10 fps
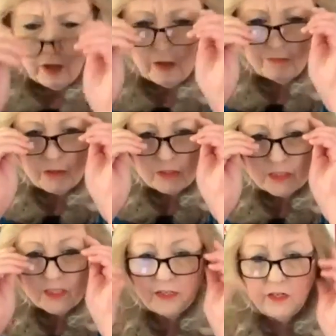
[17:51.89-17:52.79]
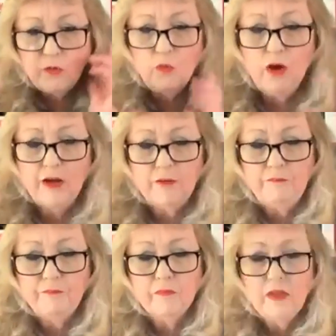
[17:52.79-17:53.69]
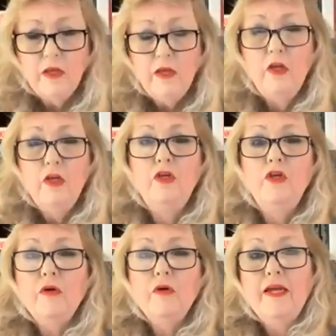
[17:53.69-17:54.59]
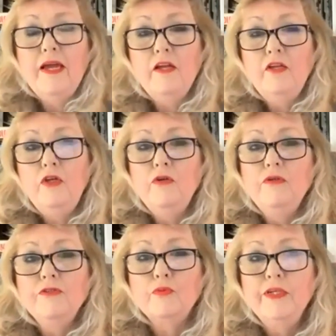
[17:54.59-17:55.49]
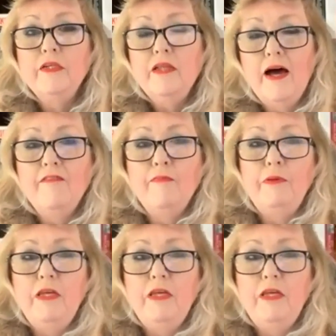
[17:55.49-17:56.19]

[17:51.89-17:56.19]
The first thing, number one, you can use real life